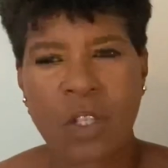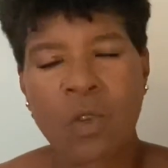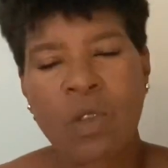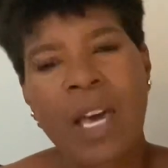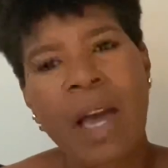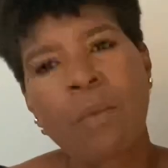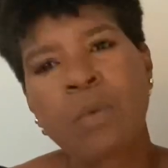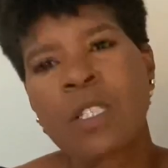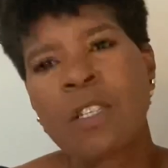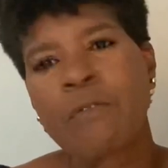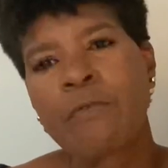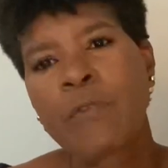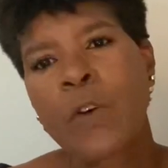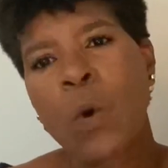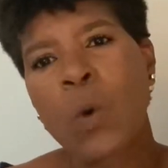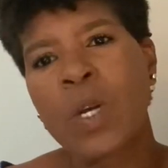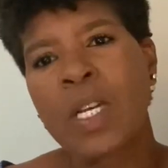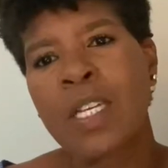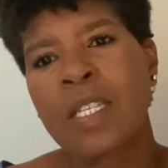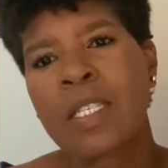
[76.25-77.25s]
So that was the
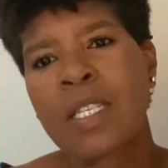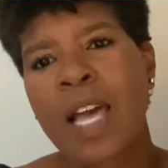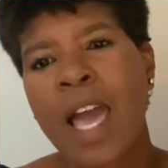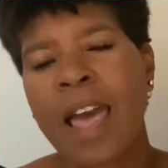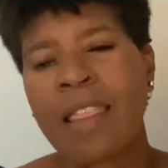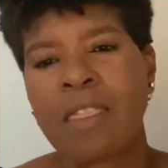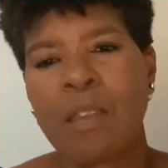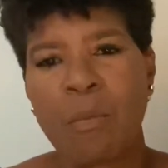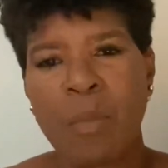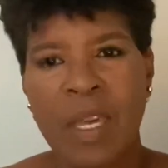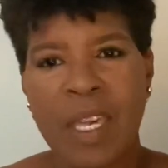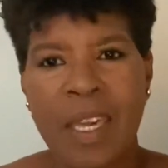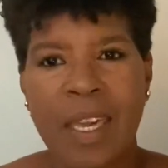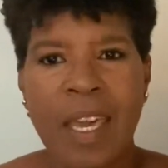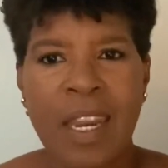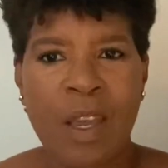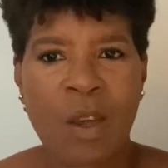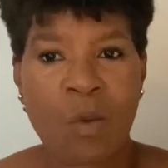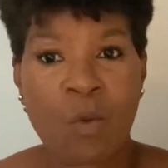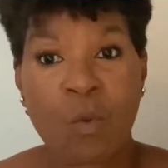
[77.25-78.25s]
focus at the
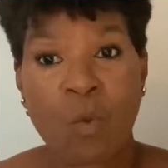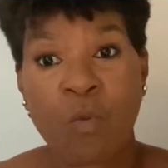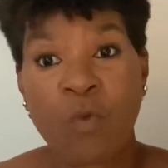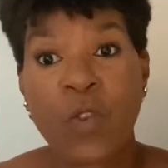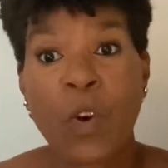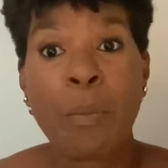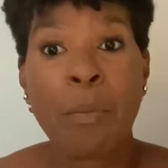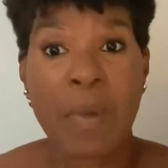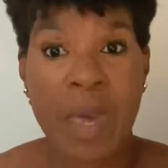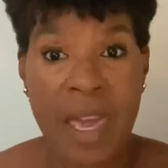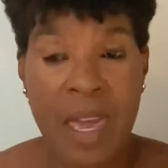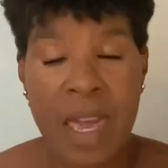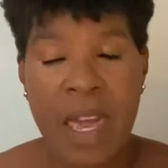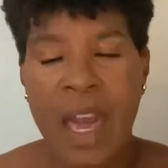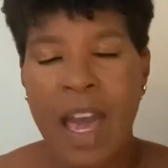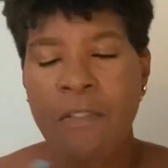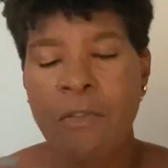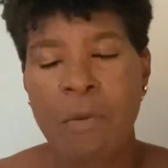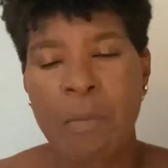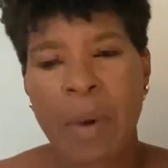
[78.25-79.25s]
beginning for me.
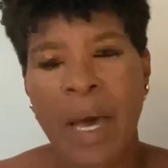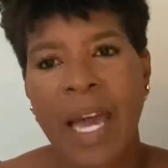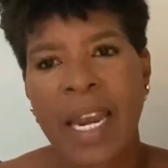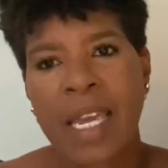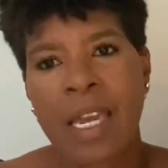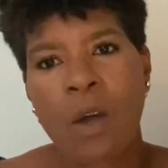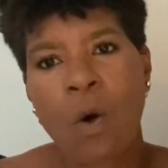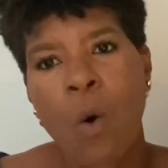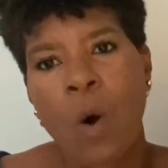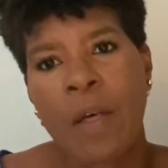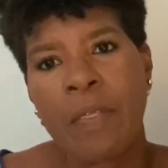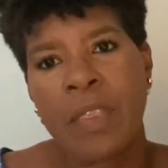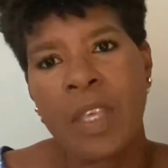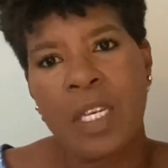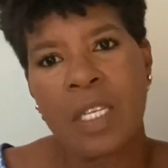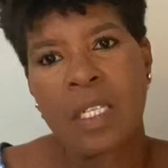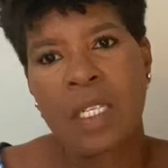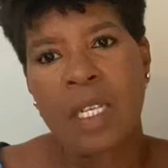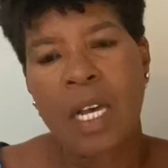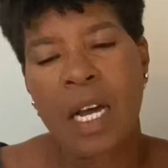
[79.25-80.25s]
Everybody on
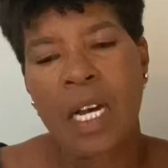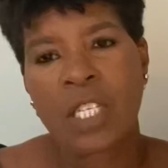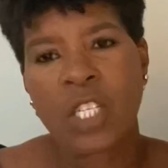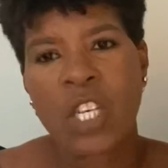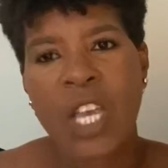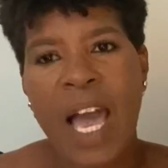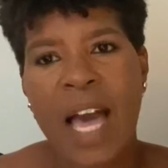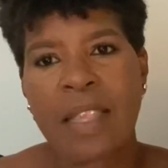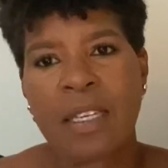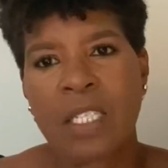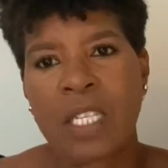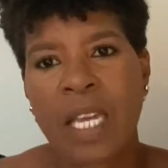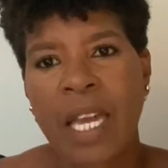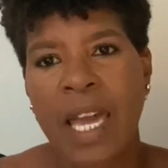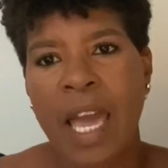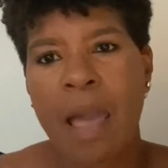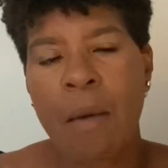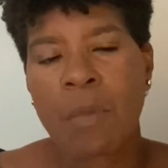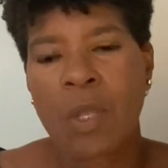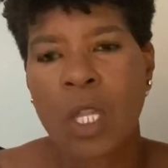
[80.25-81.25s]
this uh, challenge that
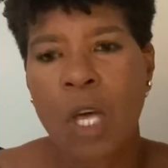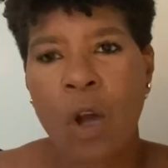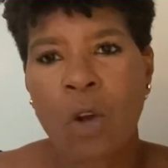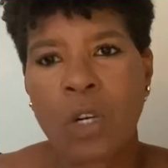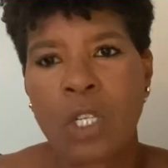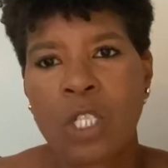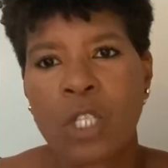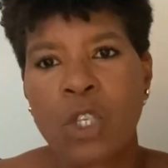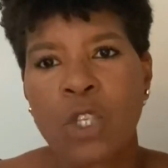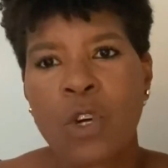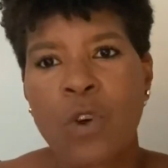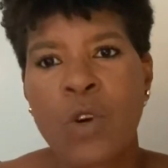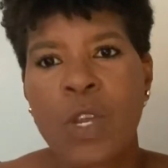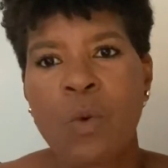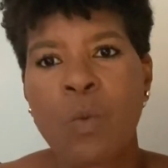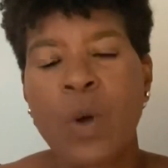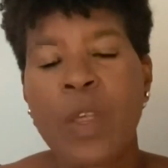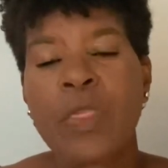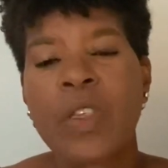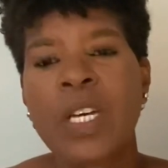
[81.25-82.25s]
came along on this journey
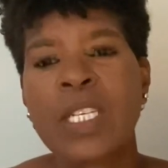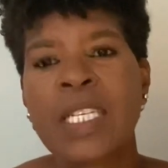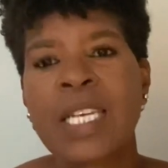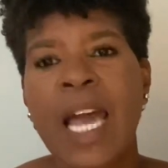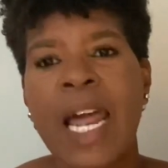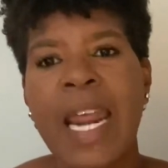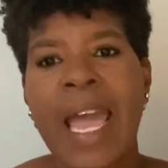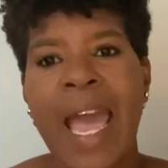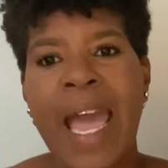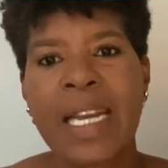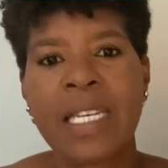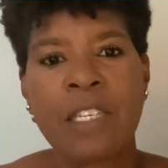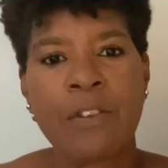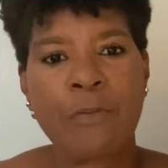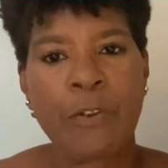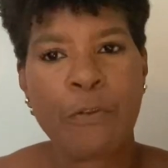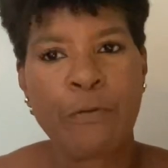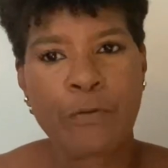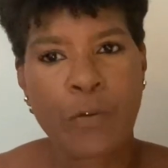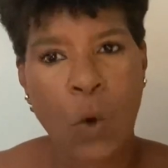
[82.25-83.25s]
with us kind of had
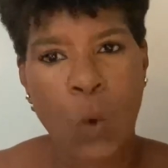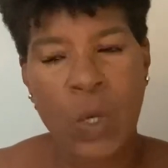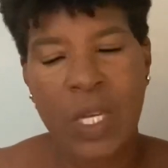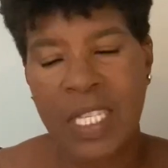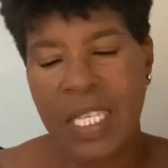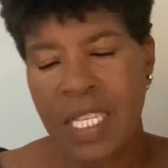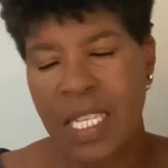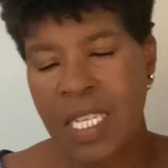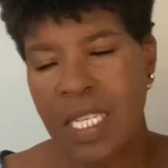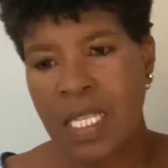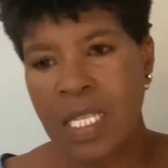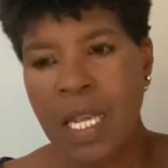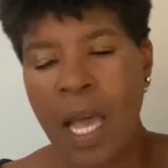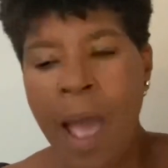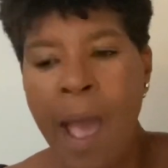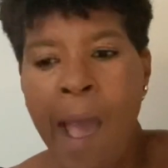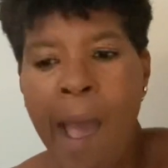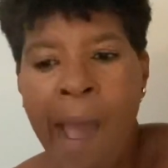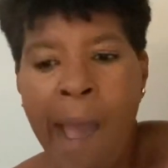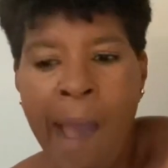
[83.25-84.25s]
different focuses,
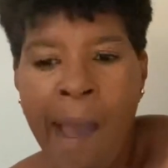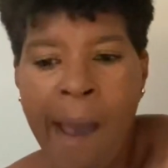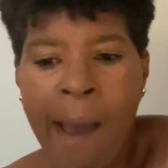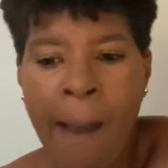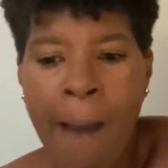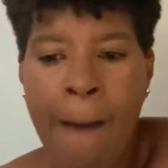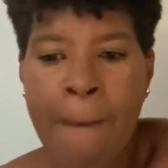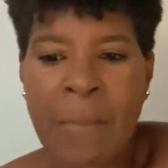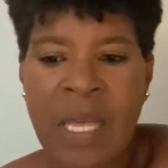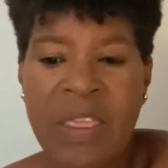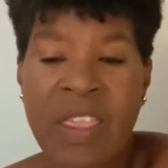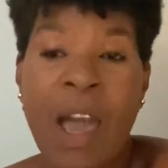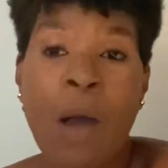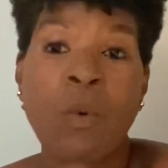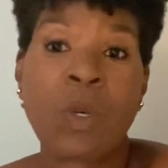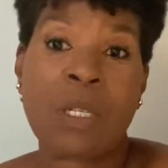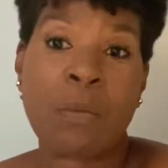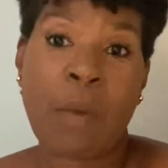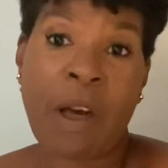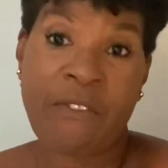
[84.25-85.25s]
um, but that
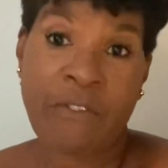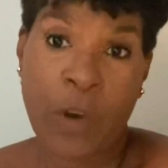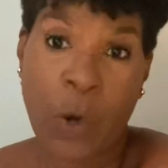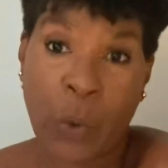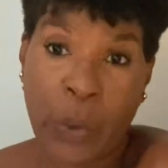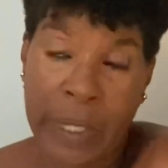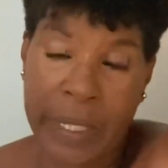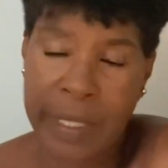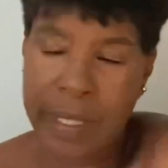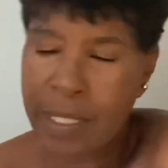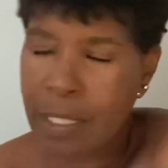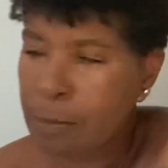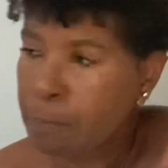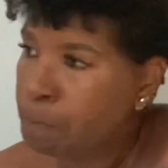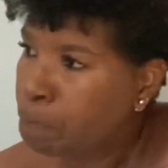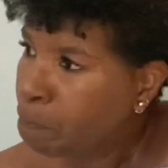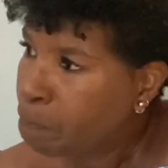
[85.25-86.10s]
was my focus.